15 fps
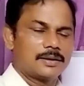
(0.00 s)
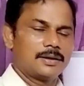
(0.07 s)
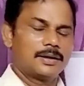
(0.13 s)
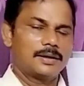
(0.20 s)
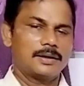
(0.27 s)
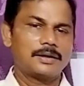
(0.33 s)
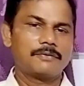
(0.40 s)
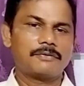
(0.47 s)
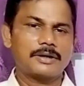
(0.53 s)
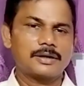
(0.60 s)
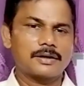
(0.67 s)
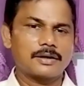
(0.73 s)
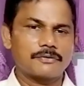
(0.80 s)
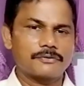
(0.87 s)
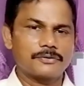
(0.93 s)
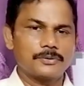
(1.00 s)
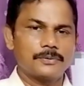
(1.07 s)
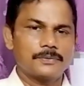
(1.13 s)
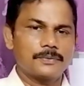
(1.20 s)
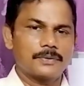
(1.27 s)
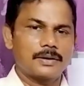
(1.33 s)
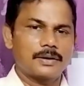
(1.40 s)
in front of you,
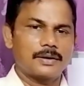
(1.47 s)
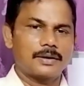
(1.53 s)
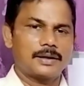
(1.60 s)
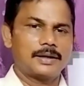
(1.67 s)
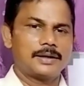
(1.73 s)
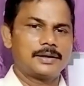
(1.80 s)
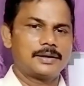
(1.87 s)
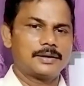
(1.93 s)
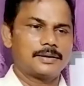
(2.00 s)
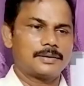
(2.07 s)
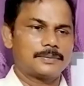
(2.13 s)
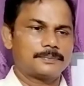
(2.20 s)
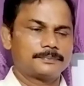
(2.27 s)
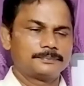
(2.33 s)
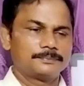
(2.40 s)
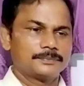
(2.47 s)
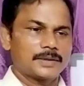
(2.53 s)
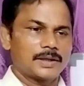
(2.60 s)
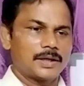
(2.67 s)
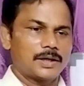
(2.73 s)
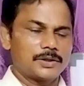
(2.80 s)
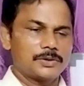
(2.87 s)
and
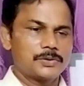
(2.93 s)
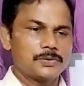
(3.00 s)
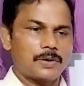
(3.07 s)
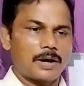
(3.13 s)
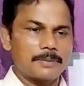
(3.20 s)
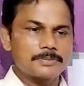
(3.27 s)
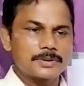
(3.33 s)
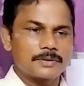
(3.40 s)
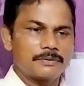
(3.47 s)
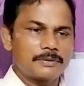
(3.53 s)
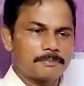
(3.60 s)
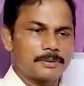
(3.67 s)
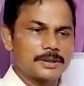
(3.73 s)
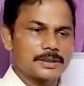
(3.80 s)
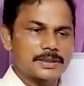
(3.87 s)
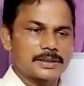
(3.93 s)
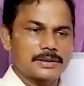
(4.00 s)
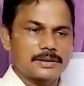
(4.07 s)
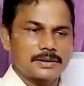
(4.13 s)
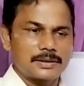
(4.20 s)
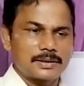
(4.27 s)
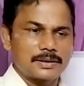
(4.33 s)
you observe a
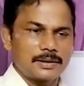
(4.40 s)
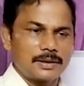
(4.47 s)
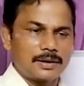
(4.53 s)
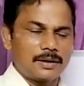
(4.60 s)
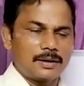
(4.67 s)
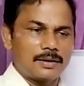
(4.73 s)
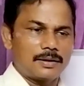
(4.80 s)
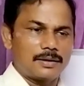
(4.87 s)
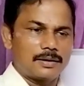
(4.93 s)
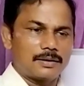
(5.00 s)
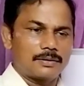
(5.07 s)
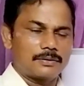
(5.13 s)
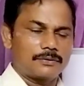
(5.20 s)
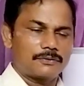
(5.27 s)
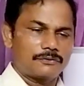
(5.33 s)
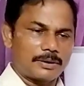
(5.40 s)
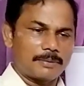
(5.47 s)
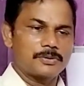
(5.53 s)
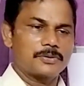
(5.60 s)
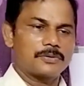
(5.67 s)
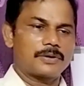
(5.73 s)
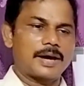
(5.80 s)
person from
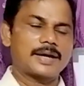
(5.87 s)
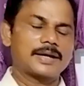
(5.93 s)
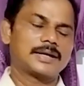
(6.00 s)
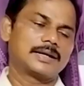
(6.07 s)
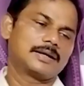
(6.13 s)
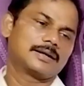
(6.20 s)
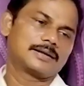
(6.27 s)
your angle.